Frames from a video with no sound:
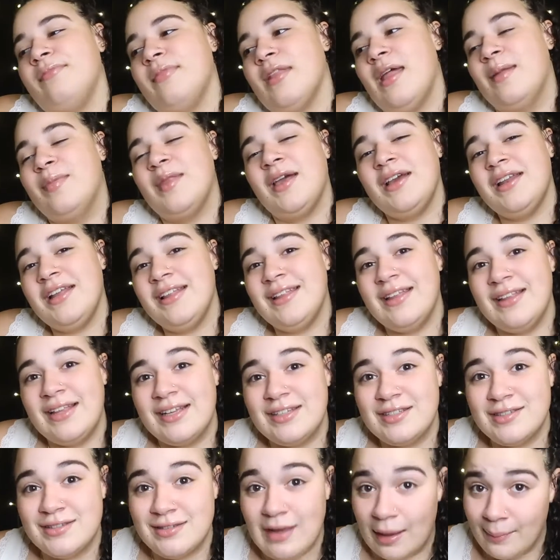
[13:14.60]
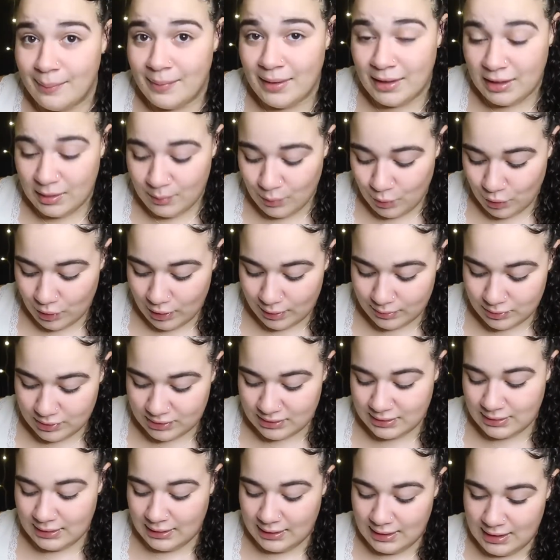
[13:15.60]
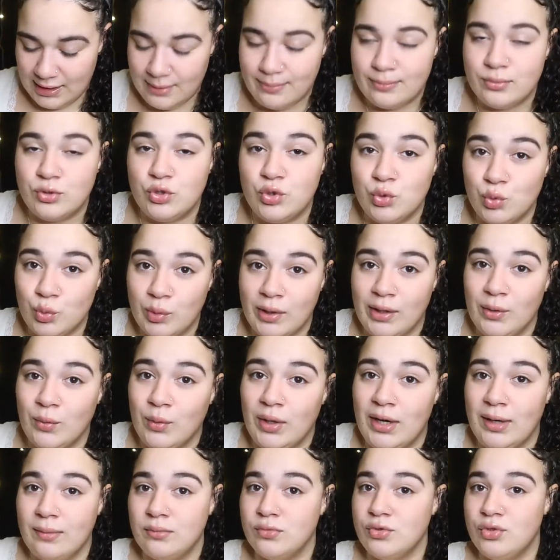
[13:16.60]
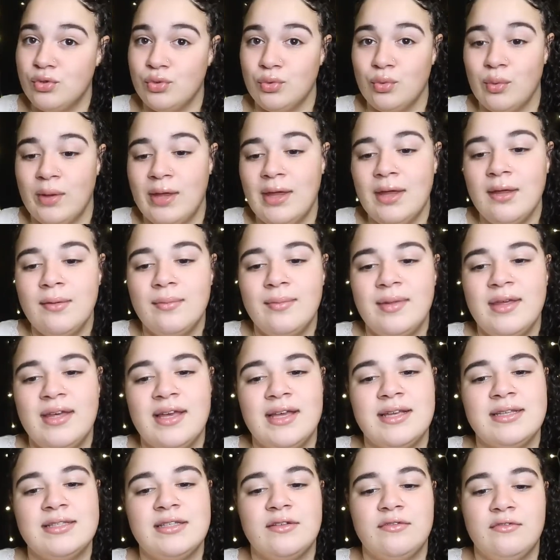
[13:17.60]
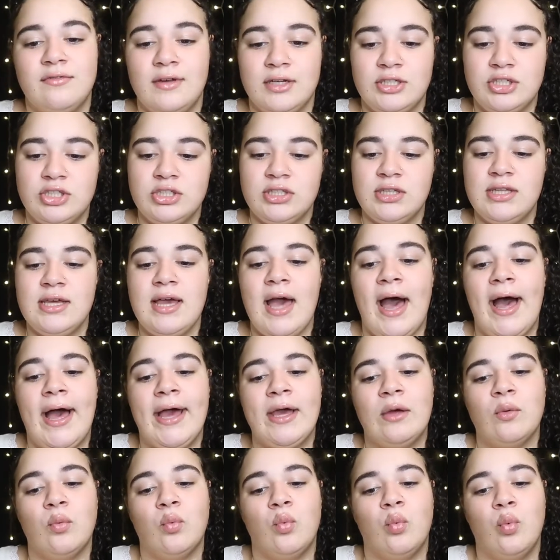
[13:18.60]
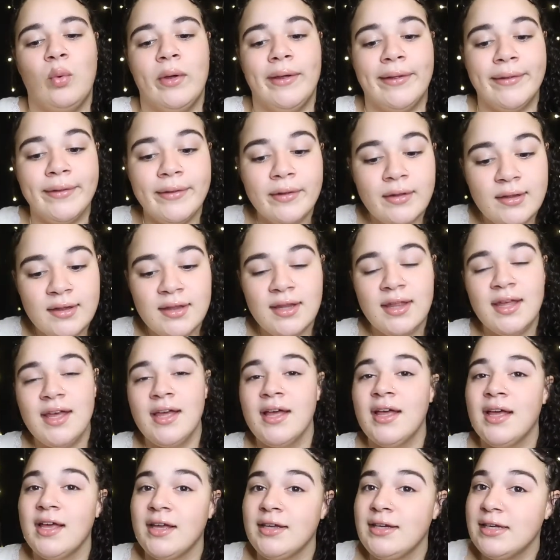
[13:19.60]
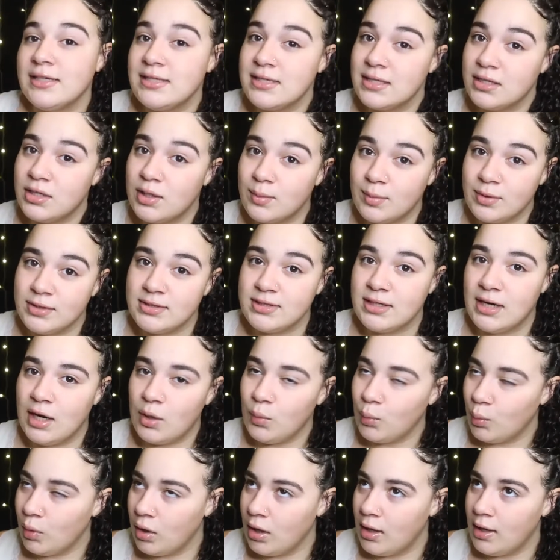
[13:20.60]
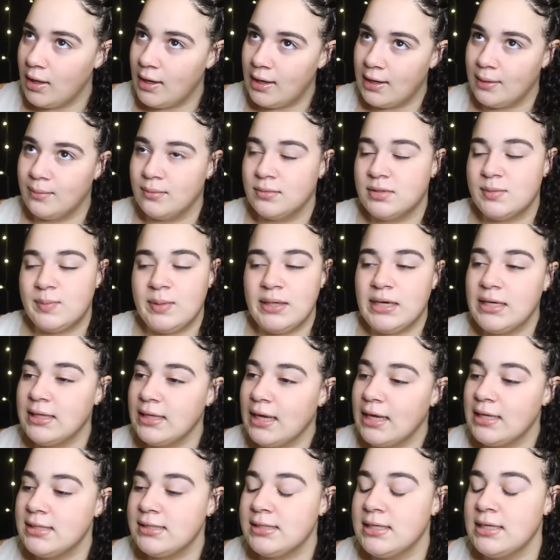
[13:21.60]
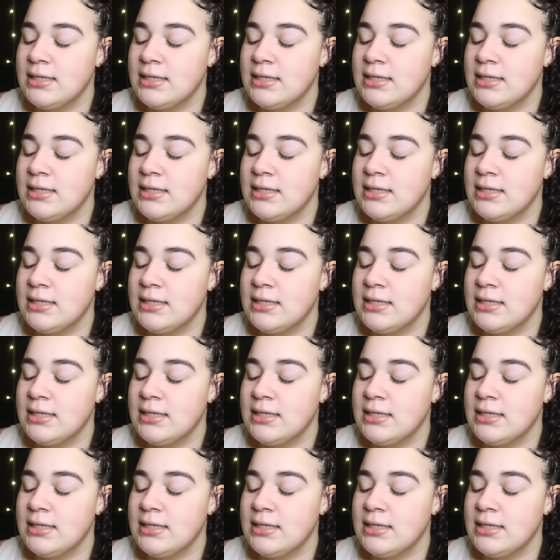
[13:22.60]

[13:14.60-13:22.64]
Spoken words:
I'm not gonna let that stop me anymore. I'm just gonna keep doing what I'm doing, because eventually I will get to the numbers that I want, and I'm speaking that into